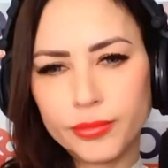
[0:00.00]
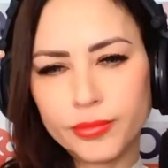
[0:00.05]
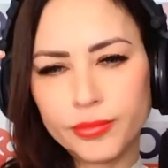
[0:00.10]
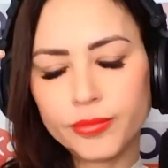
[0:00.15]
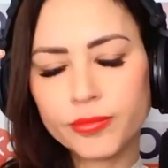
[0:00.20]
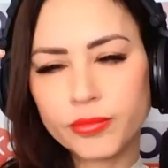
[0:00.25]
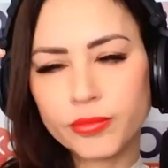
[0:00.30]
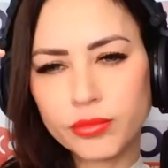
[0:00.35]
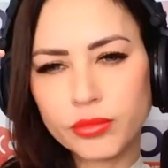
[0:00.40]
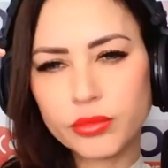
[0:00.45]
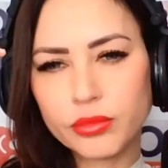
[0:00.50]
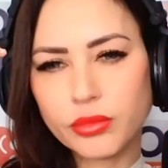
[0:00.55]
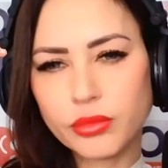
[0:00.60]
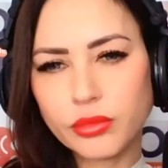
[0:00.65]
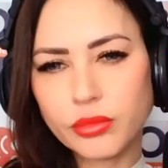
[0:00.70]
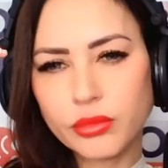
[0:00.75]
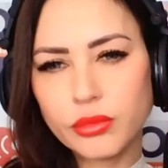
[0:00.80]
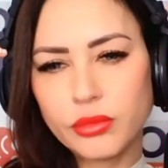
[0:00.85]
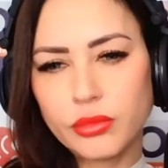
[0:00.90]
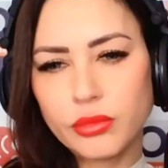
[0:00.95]

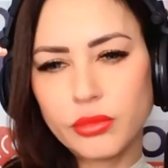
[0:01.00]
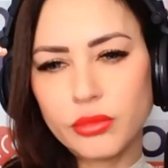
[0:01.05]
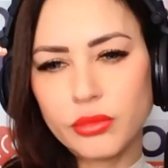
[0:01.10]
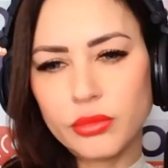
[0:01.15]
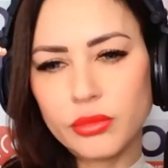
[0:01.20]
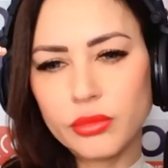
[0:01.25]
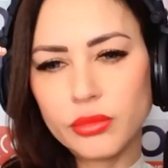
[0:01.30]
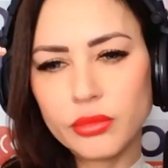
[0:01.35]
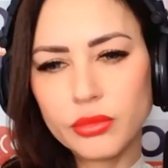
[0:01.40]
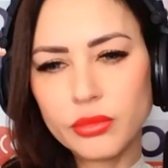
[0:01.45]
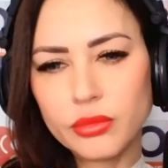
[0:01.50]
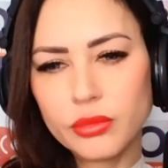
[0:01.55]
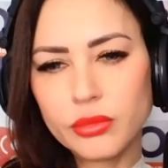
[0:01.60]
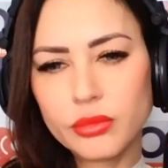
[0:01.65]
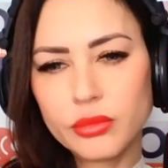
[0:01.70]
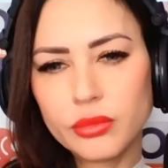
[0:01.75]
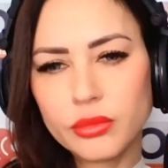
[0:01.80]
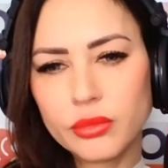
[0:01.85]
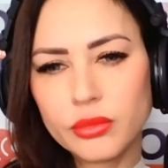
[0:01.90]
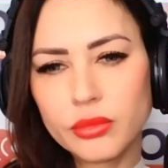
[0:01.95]

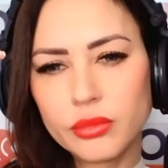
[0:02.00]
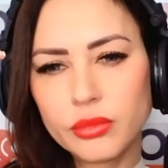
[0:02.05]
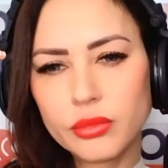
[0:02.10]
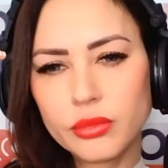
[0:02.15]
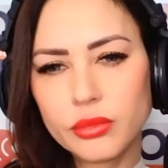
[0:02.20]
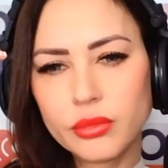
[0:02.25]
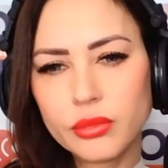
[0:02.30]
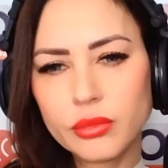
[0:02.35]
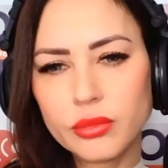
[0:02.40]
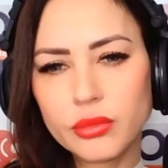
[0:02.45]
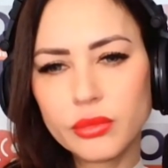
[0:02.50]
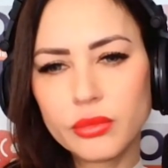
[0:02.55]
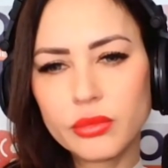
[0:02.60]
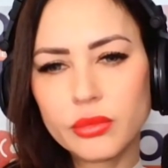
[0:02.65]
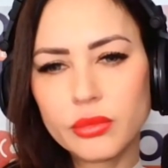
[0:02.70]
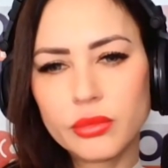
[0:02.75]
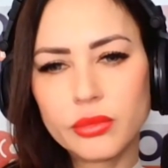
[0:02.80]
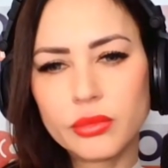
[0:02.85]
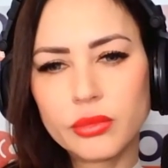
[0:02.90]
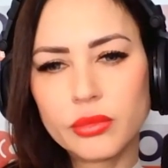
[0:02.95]

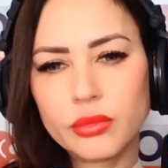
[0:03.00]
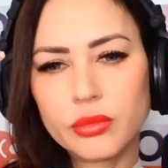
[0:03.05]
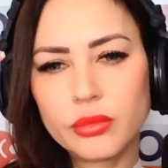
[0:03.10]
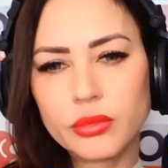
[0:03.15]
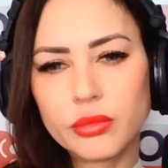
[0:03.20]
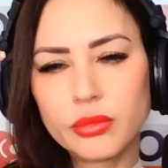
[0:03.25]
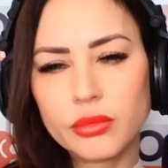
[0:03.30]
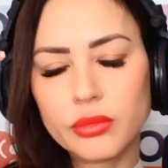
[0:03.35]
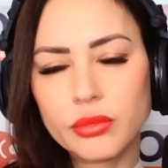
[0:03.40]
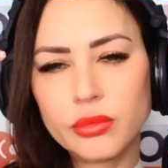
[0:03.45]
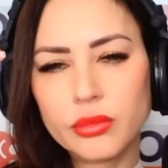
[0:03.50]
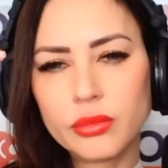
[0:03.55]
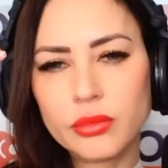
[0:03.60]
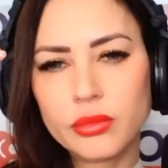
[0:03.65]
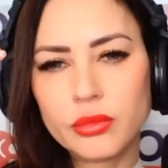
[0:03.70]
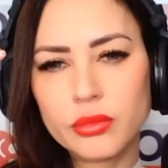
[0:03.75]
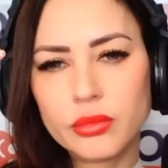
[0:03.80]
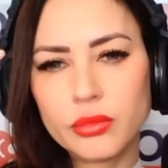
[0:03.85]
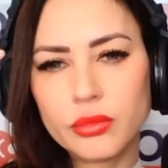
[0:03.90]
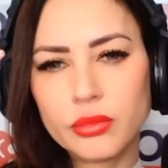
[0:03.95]

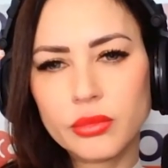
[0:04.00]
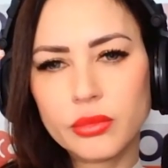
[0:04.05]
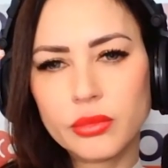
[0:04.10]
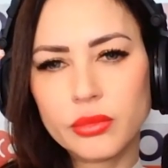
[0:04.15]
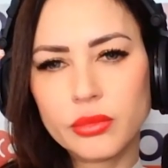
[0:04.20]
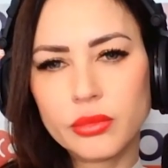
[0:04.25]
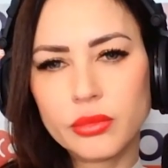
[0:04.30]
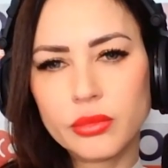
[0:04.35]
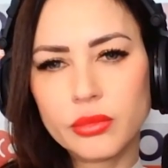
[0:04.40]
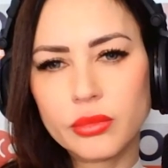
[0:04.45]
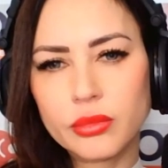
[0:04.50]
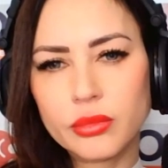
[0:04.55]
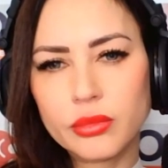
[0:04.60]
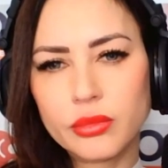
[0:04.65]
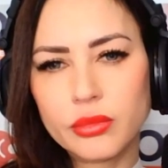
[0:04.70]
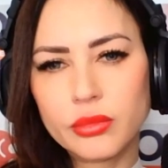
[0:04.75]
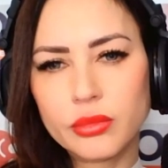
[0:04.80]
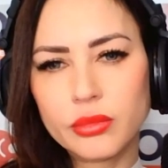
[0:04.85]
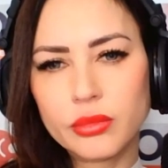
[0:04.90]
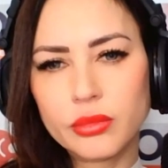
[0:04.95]

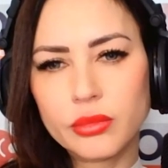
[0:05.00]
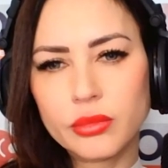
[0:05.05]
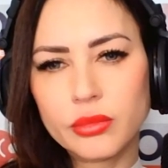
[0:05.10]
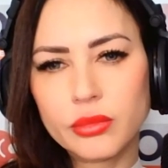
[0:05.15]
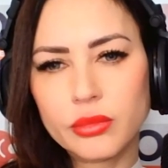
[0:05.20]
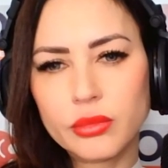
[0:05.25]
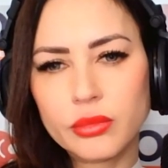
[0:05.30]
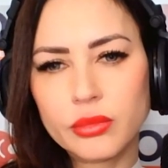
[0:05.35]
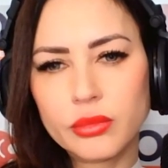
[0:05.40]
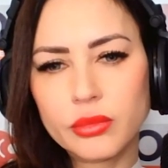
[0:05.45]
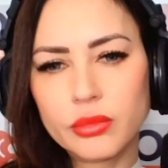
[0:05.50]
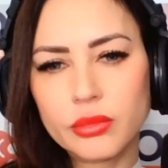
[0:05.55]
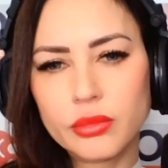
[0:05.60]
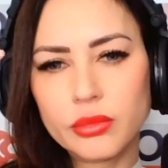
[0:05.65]
No words are spoken by the person on screen.